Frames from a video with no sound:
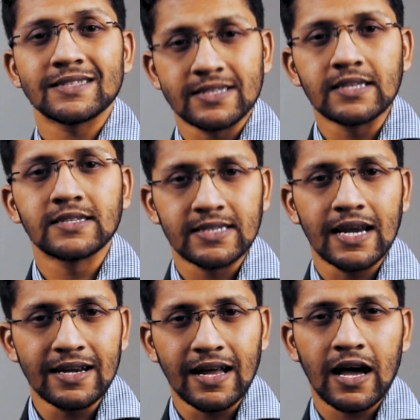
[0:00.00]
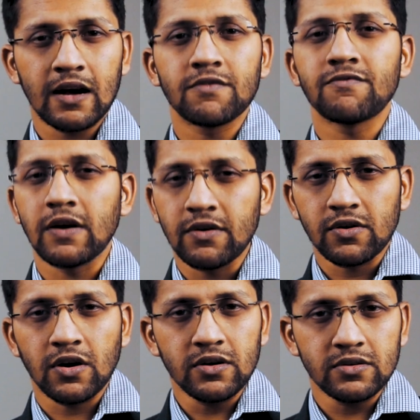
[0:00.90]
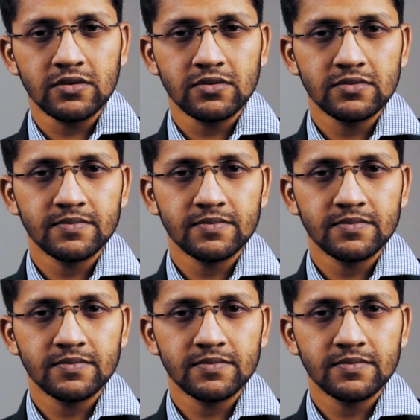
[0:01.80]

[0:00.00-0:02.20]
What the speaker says: a sunset around 5 o'clock.